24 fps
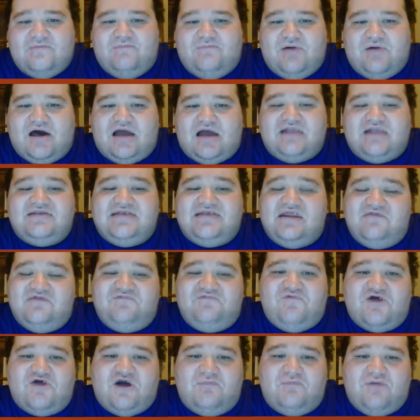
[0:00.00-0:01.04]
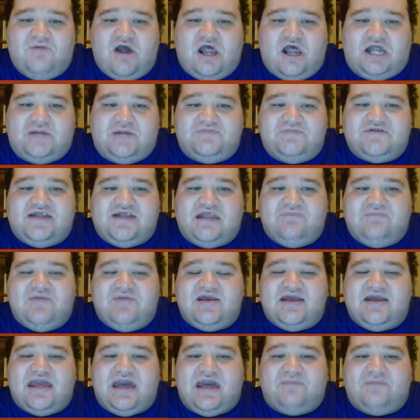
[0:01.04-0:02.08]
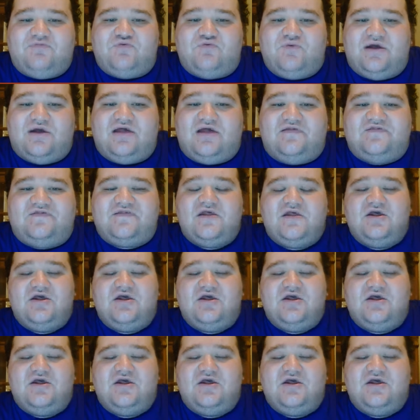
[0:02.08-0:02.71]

But tinfoil barbs can be kept with